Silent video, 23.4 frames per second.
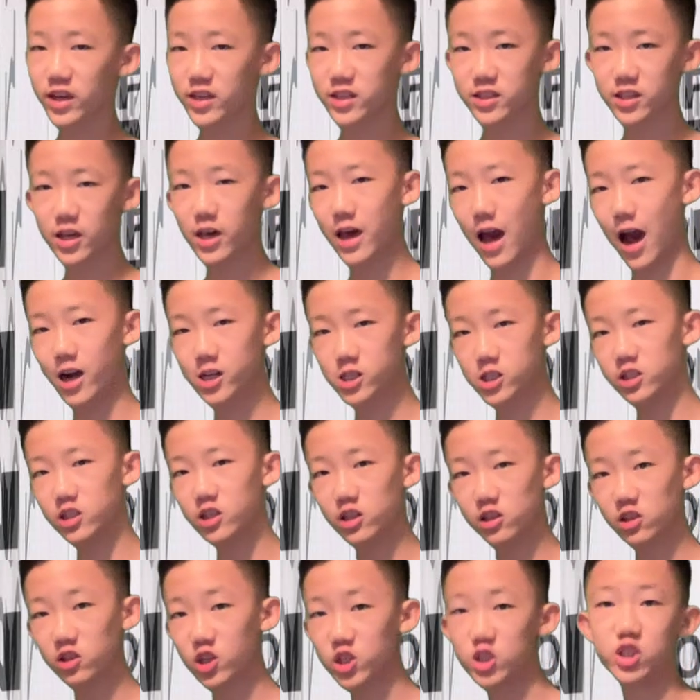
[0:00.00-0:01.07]
say actually
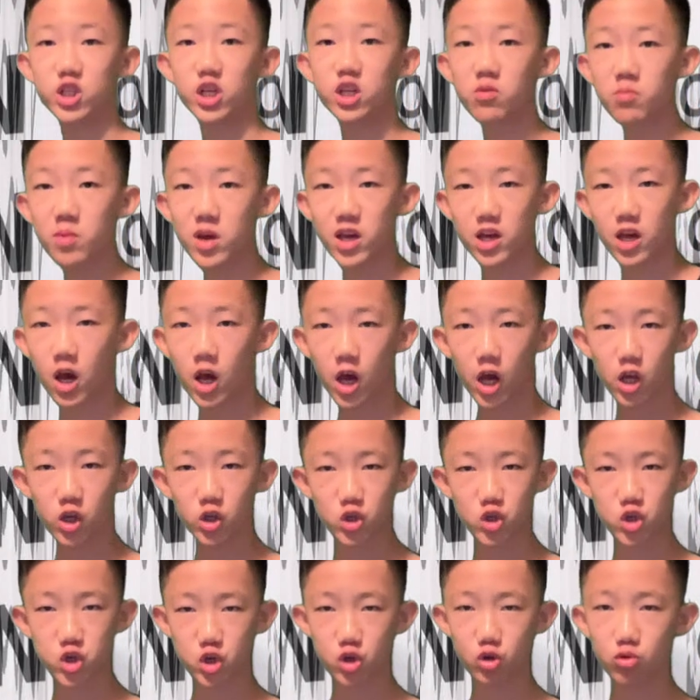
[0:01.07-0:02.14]
legitimate and
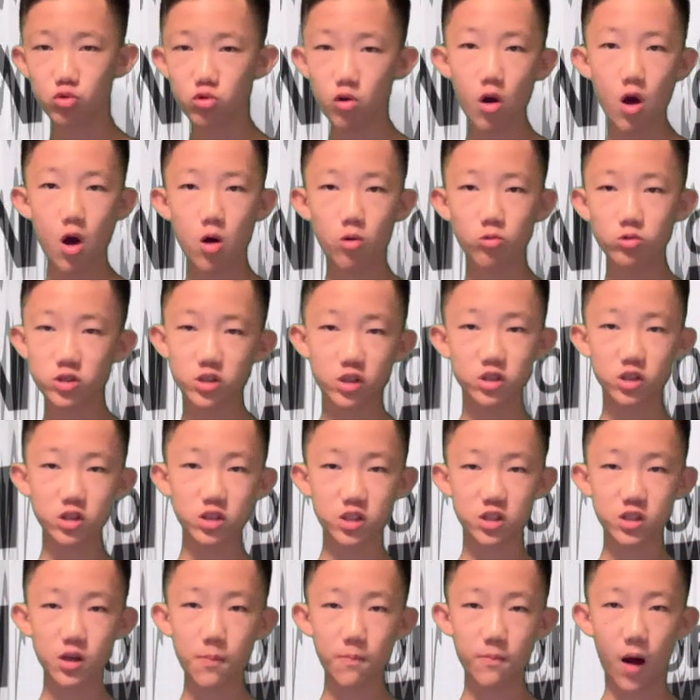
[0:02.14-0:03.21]
true, or is it just
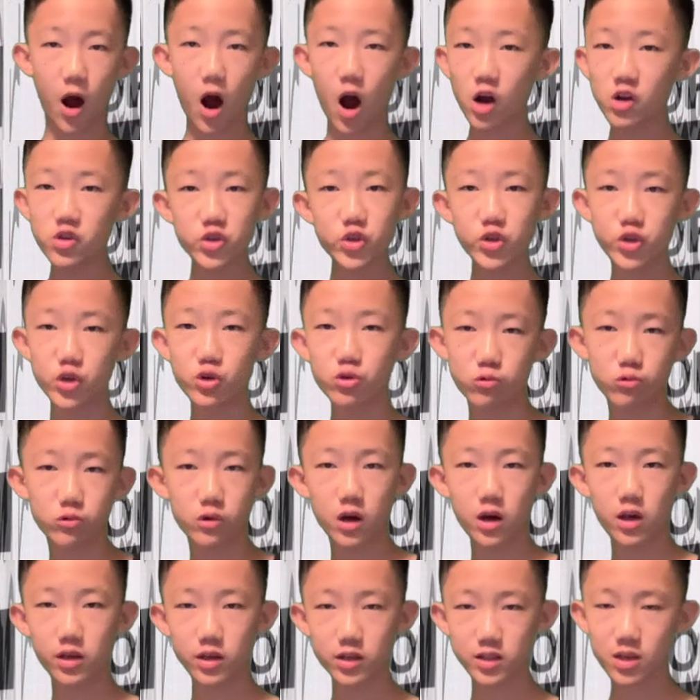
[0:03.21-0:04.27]
some untrue,
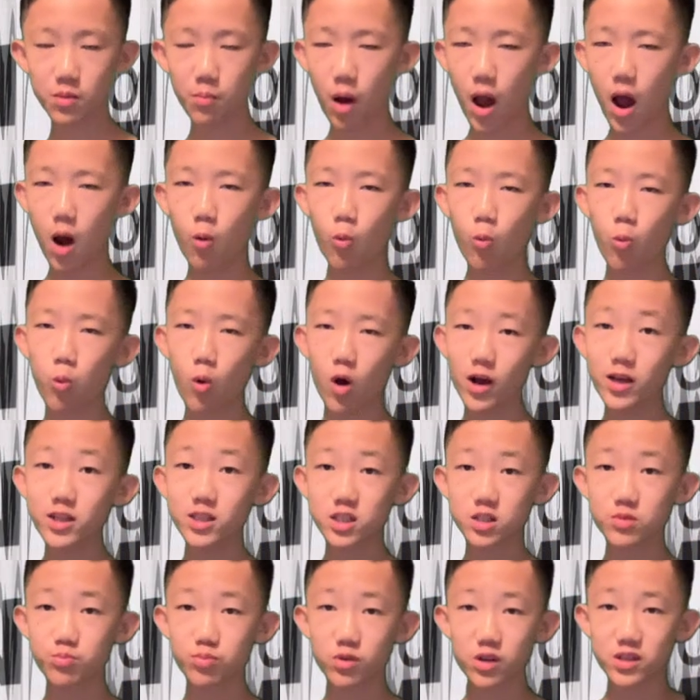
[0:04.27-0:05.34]
yet somehow
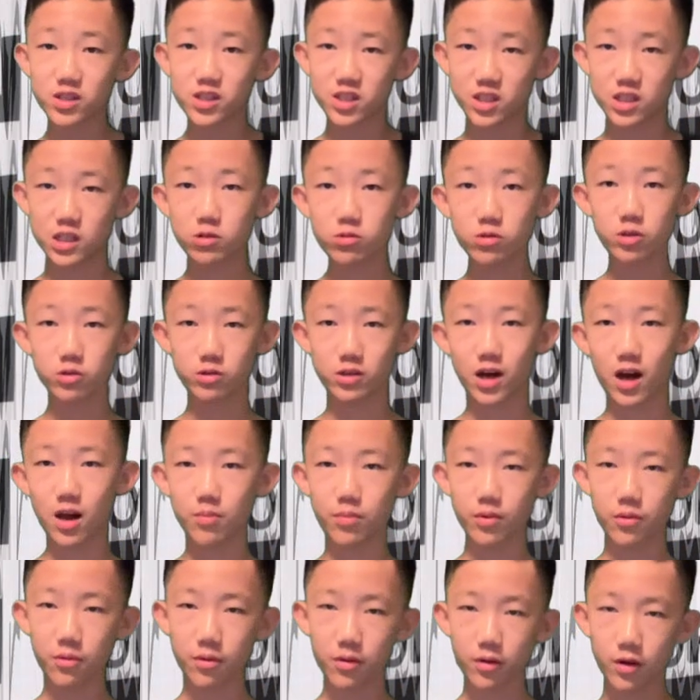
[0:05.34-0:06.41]
widespread stereotype?
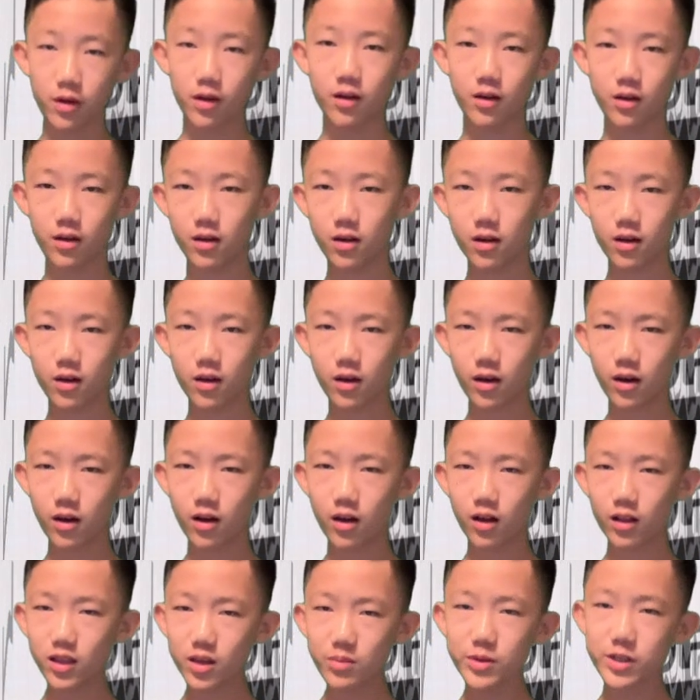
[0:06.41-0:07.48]

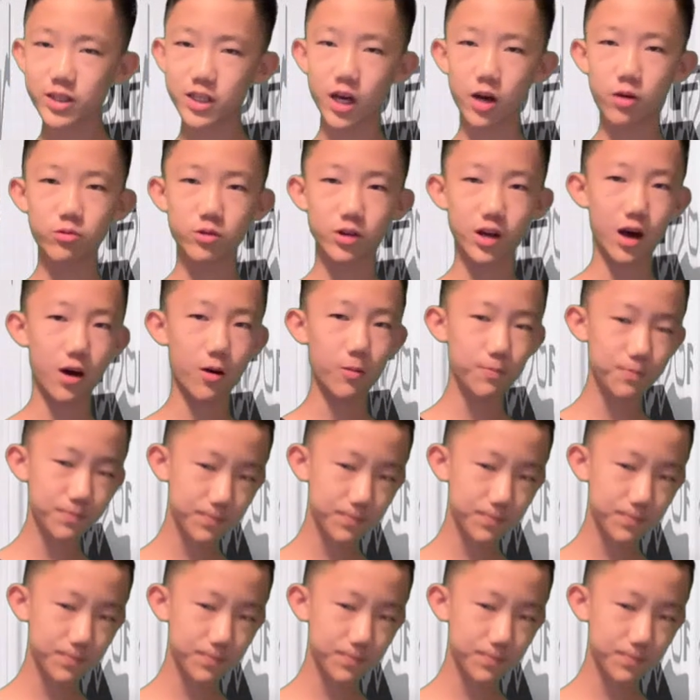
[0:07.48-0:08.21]
Let me tell you now,